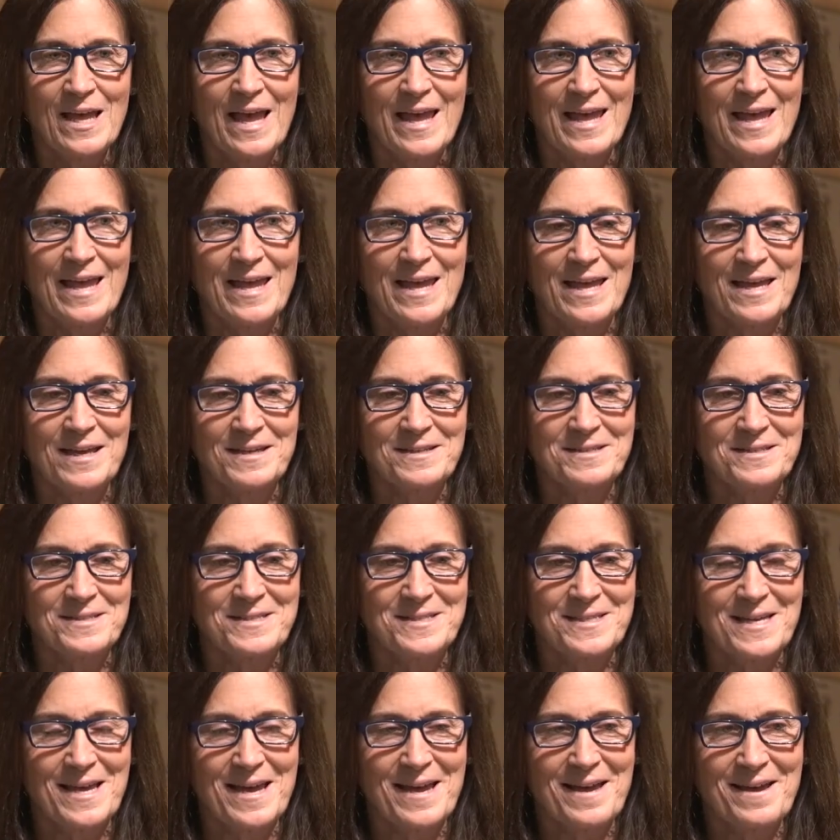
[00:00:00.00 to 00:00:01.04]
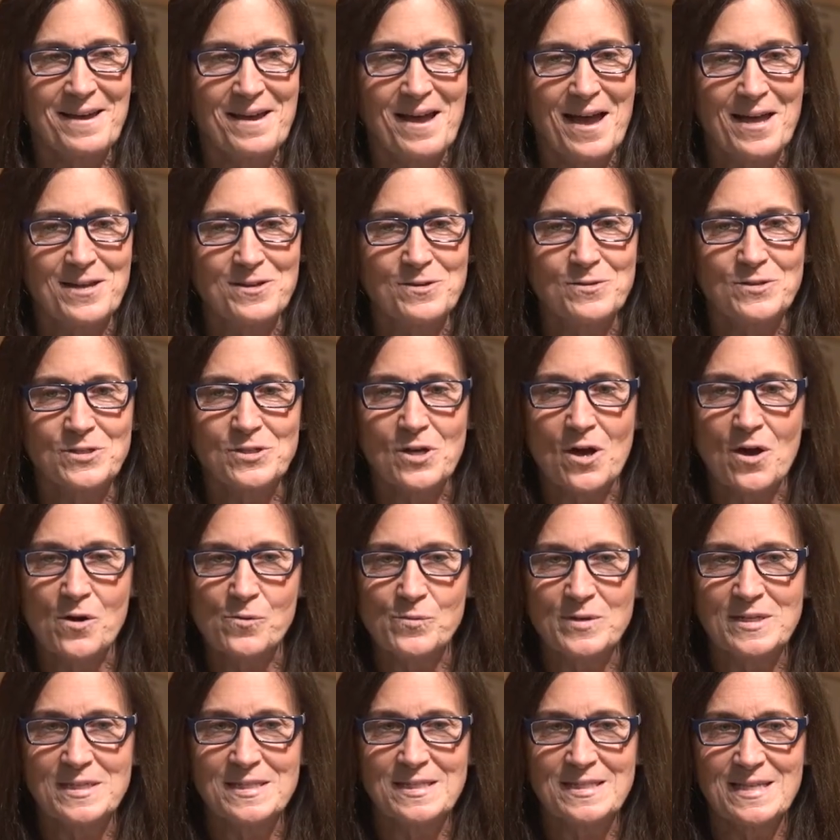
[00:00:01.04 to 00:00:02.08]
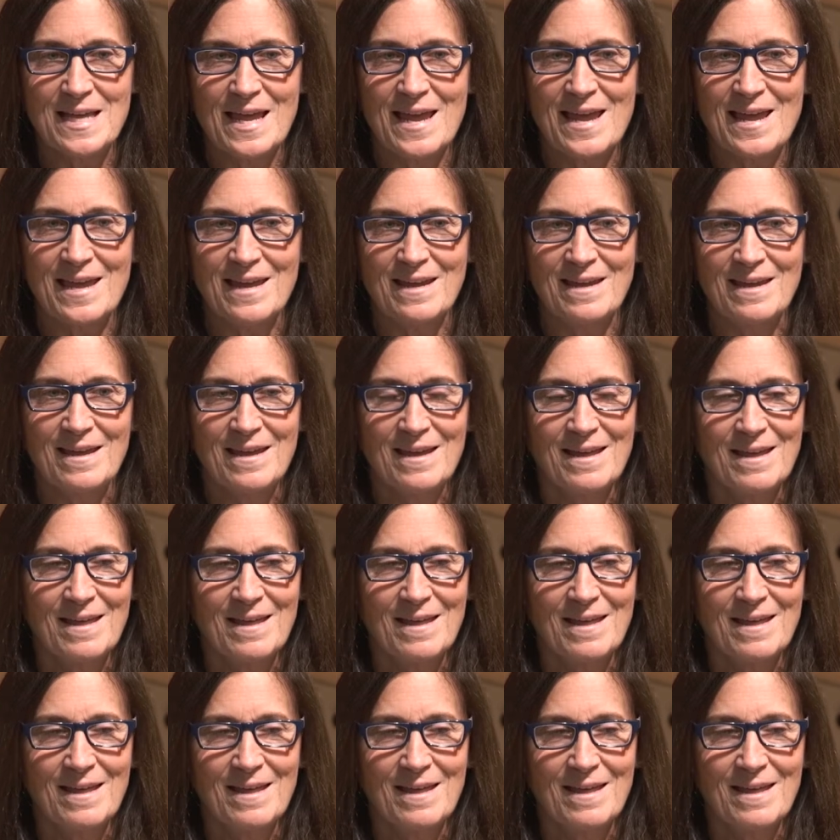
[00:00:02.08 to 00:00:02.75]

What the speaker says: and I used to always say